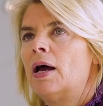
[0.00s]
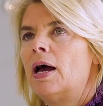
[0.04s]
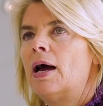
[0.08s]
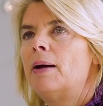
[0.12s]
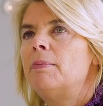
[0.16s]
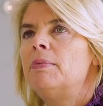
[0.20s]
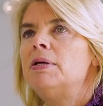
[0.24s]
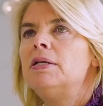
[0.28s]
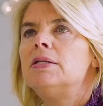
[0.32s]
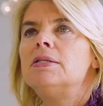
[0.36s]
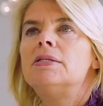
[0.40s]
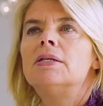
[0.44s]

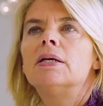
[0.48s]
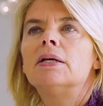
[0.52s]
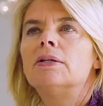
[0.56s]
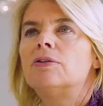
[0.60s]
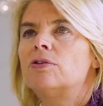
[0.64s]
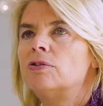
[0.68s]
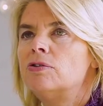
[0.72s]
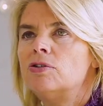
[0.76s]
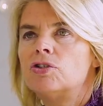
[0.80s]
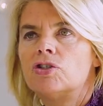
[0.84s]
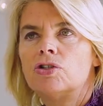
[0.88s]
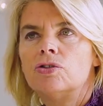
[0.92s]
I mean, the
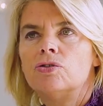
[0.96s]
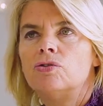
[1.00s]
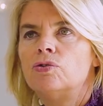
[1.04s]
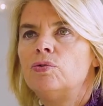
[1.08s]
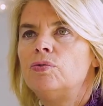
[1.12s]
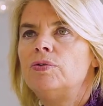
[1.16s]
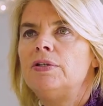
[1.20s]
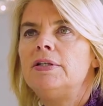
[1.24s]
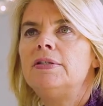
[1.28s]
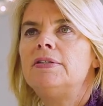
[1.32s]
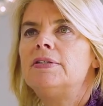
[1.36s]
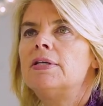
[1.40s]
attention
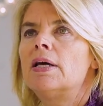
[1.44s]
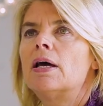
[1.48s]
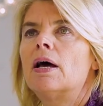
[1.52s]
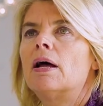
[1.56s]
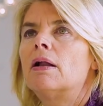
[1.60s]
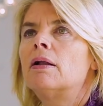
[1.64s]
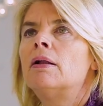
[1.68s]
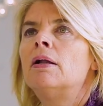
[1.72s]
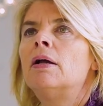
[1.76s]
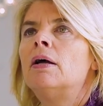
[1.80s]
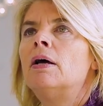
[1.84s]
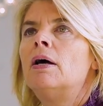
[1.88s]
to
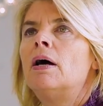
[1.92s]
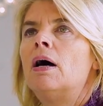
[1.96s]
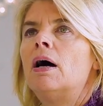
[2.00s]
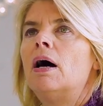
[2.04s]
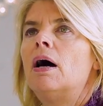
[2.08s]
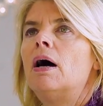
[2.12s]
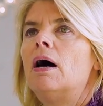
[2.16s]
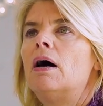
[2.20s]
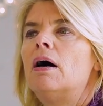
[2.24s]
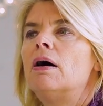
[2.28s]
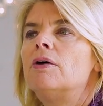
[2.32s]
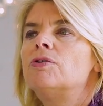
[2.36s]
detail,
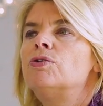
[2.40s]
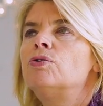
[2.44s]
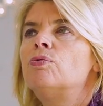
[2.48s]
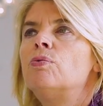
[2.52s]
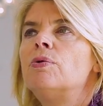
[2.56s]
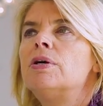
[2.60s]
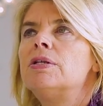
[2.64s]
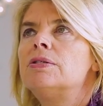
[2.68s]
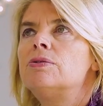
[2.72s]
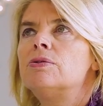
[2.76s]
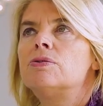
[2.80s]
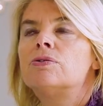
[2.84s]
uh, the
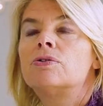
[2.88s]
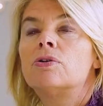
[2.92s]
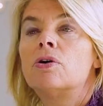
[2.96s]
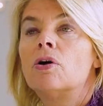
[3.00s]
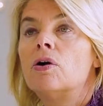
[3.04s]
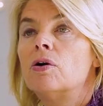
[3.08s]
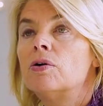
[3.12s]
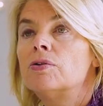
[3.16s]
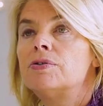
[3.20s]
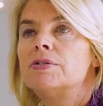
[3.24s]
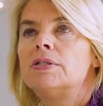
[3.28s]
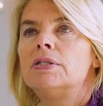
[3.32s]
way the
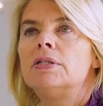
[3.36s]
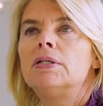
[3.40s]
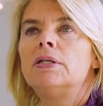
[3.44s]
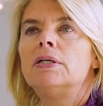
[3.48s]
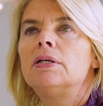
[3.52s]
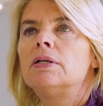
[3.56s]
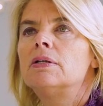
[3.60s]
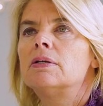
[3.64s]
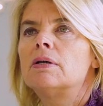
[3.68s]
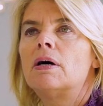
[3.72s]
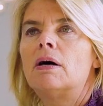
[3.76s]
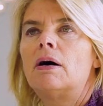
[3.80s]

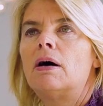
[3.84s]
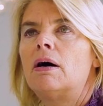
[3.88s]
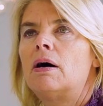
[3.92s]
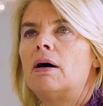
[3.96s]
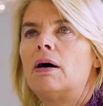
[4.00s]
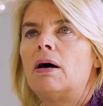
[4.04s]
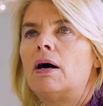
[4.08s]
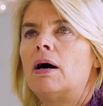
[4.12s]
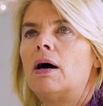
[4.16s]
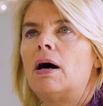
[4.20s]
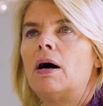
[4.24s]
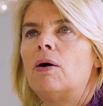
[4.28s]
skirting,
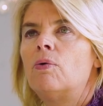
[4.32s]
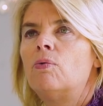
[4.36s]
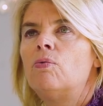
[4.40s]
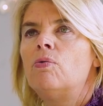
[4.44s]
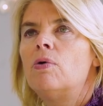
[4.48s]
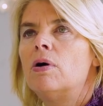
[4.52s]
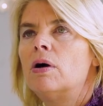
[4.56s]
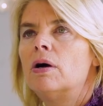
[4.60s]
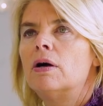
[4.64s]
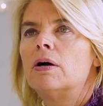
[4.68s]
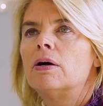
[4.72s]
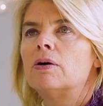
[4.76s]
our, uh,
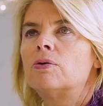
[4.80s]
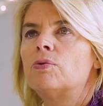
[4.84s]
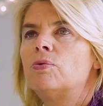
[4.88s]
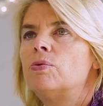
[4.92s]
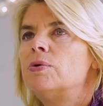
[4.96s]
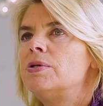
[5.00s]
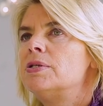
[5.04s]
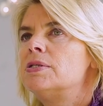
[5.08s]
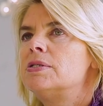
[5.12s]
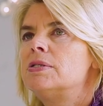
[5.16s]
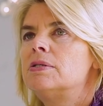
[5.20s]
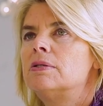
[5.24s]
work
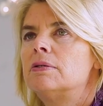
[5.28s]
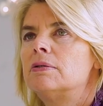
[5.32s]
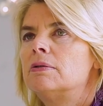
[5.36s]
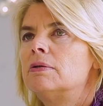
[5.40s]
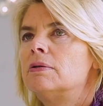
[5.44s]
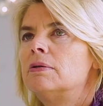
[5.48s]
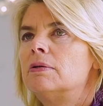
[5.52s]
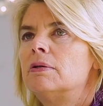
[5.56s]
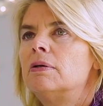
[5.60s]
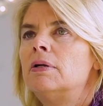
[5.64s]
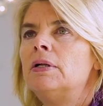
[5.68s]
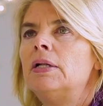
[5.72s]
with
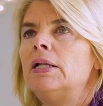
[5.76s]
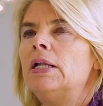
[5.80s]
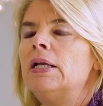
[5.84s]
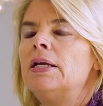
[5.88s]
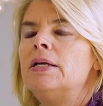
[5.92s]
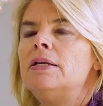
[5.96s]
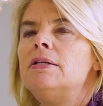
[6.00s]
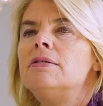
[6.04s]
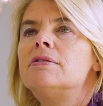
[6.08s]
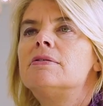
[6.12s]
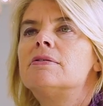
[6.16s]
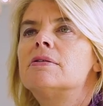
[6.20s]
the
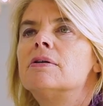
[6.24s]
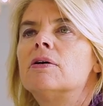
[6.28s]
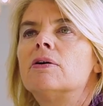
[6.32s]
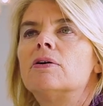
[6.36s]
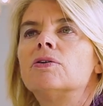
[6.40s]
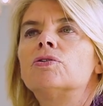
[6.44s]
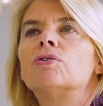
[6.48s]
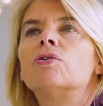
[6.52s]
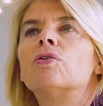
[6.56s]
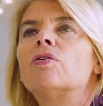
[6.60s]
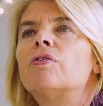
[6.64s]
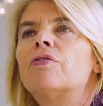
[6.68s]

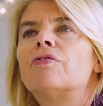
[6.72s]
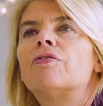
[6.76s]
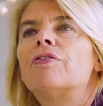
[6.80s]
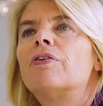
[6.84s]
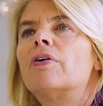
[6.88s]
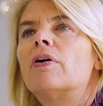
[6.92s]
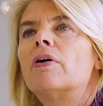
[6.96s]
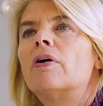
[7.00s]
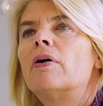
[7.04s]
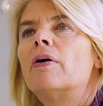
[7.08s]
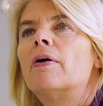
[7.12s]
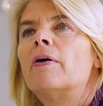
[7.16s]
insert of,
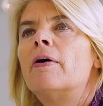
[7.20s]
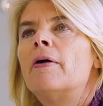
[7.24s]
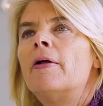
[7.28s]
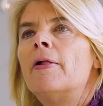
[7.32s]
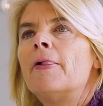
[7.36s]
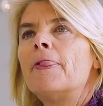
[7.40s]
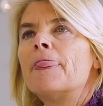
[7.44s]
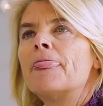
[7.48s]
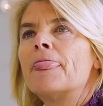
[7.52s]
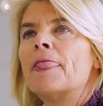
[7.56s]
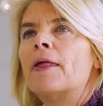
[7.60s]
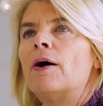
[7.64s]
uh,
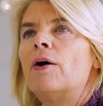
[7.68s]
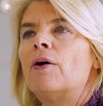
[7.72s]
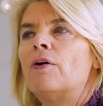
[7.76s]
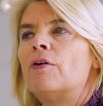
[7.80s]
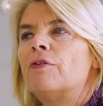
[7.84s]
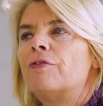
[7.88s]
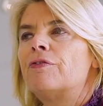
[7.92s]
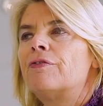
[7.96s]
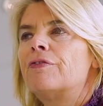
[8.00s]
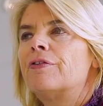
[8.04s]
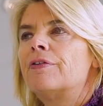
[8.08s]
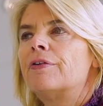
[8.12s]

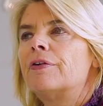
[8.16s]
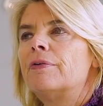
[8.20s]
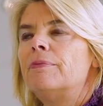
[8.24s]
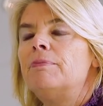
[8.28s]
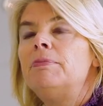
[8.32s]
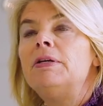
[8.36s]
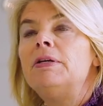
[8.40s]
of uh,